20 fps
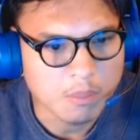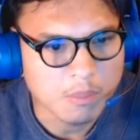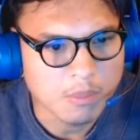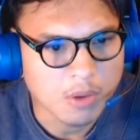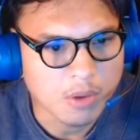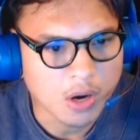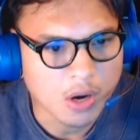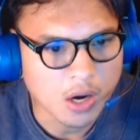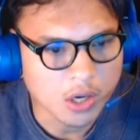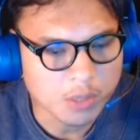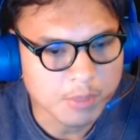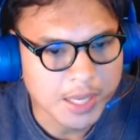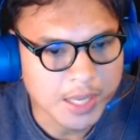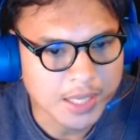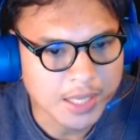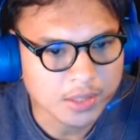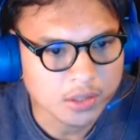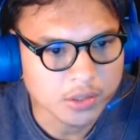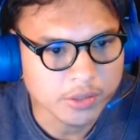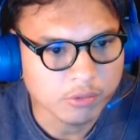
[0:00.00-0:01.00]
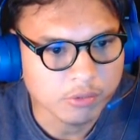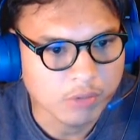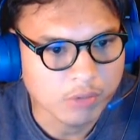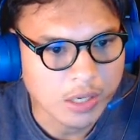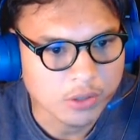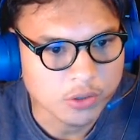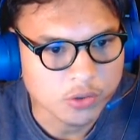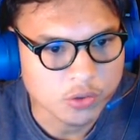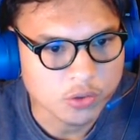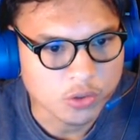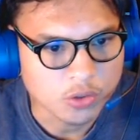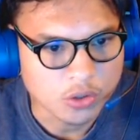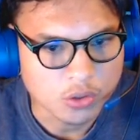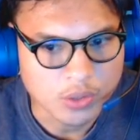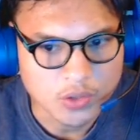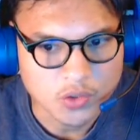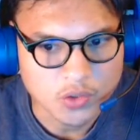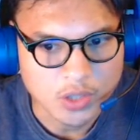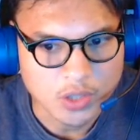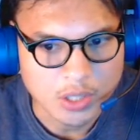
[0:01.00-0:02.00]
automatically routed to
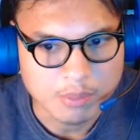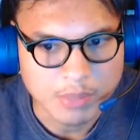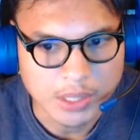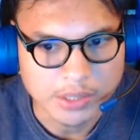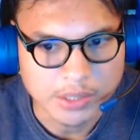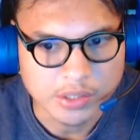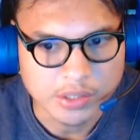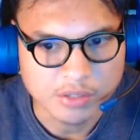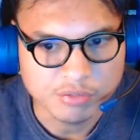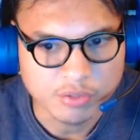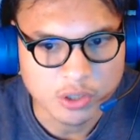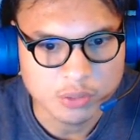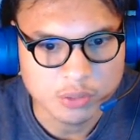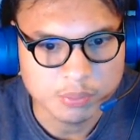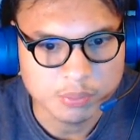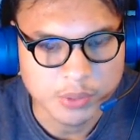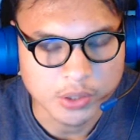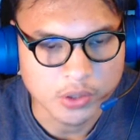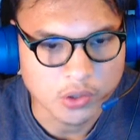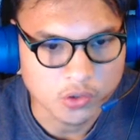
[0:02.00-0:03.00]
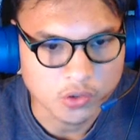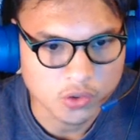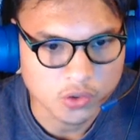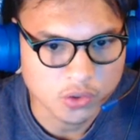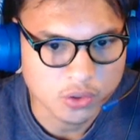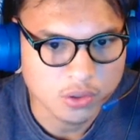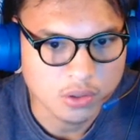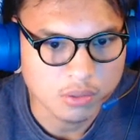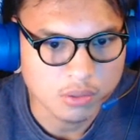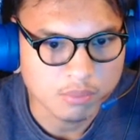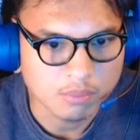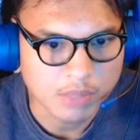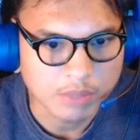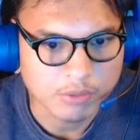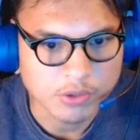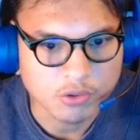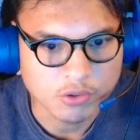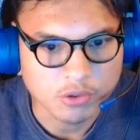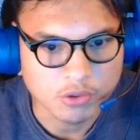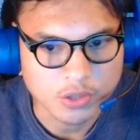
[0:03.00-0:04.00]
USA by default because my
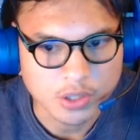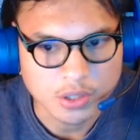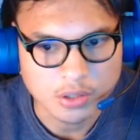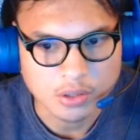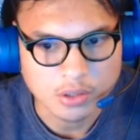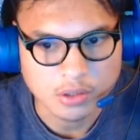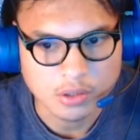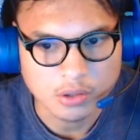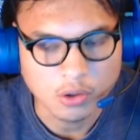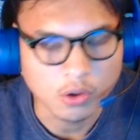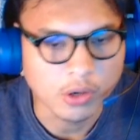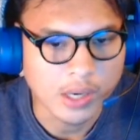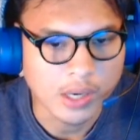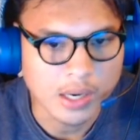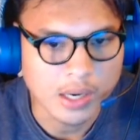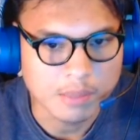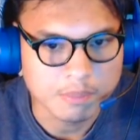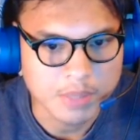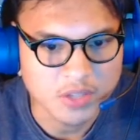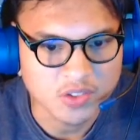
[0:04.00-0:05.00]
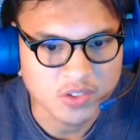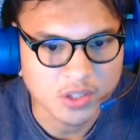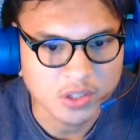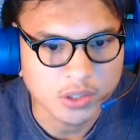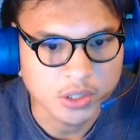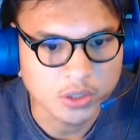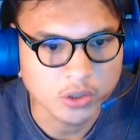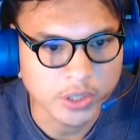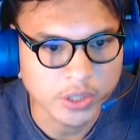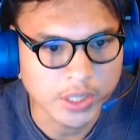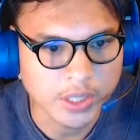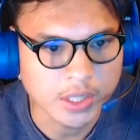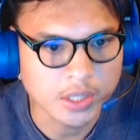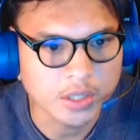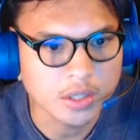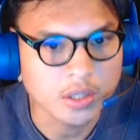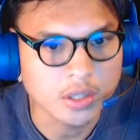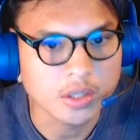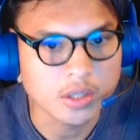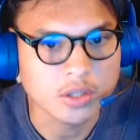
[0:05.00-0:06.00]
region here, or I'm basically located
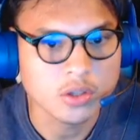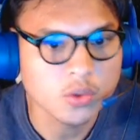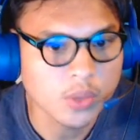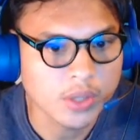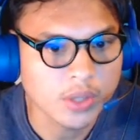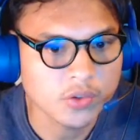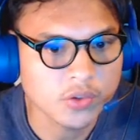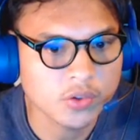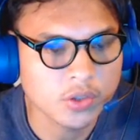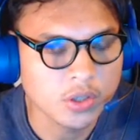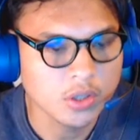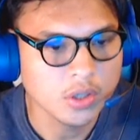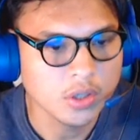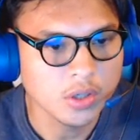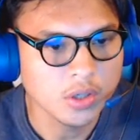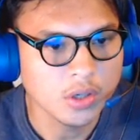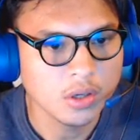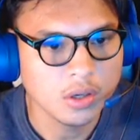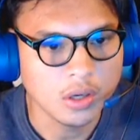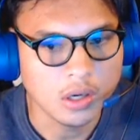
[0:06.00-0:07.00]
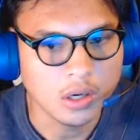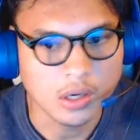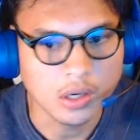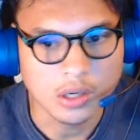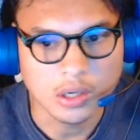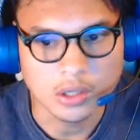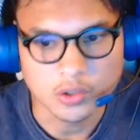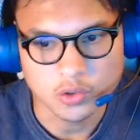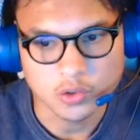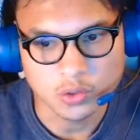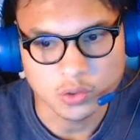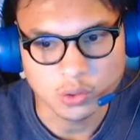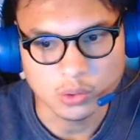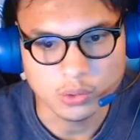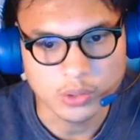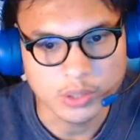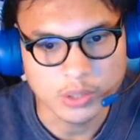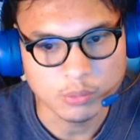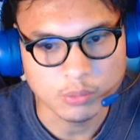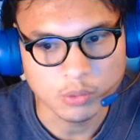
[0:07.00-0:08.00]
in the US, so
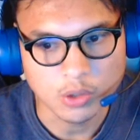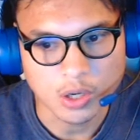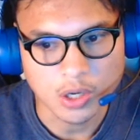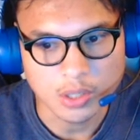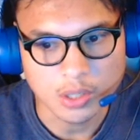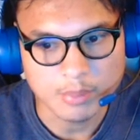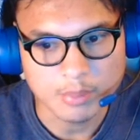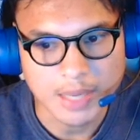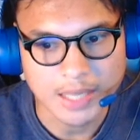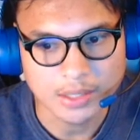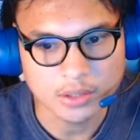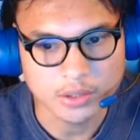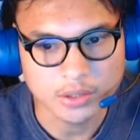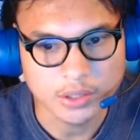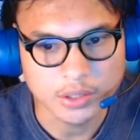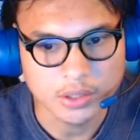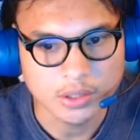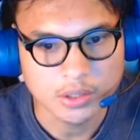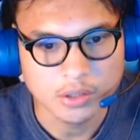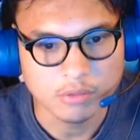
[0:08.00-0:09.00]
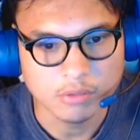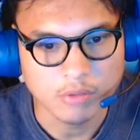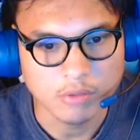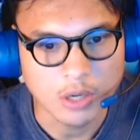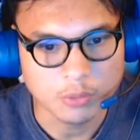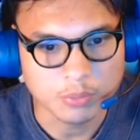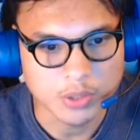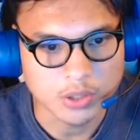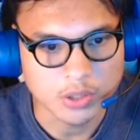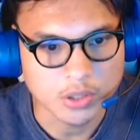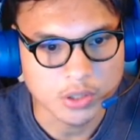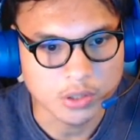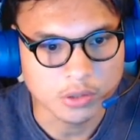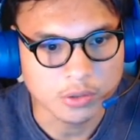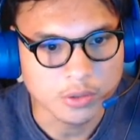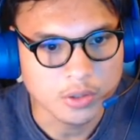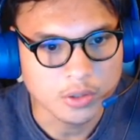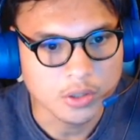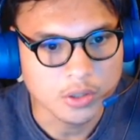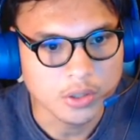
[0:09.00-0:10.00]
it will automatically route me here.
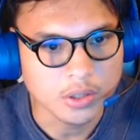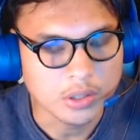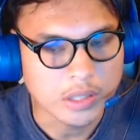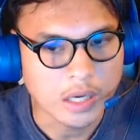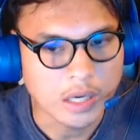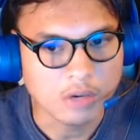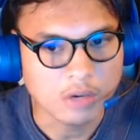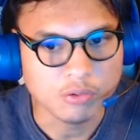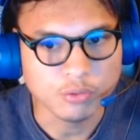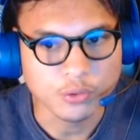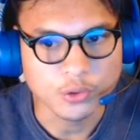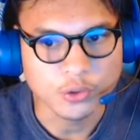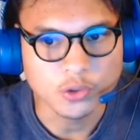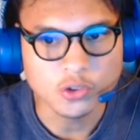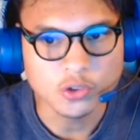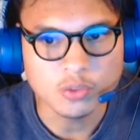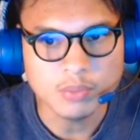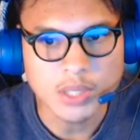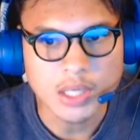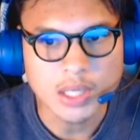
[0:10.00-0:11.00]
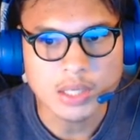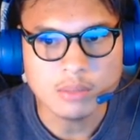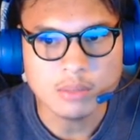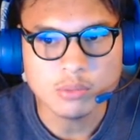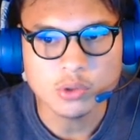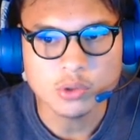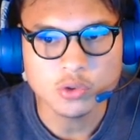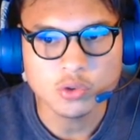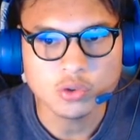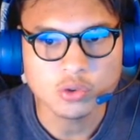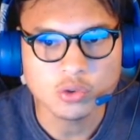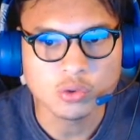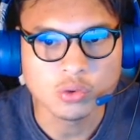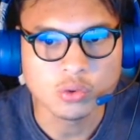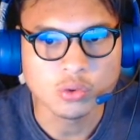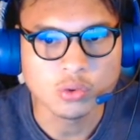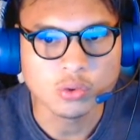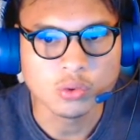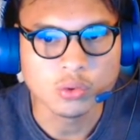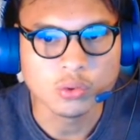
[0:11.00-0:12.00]
Now for you to be able
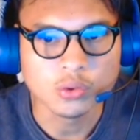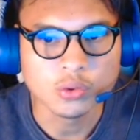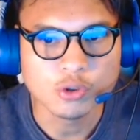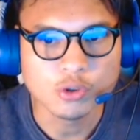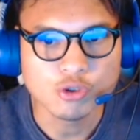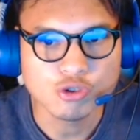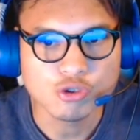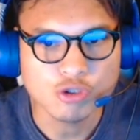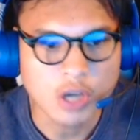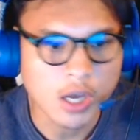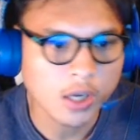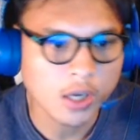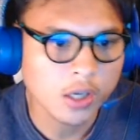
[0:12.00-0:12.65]
to check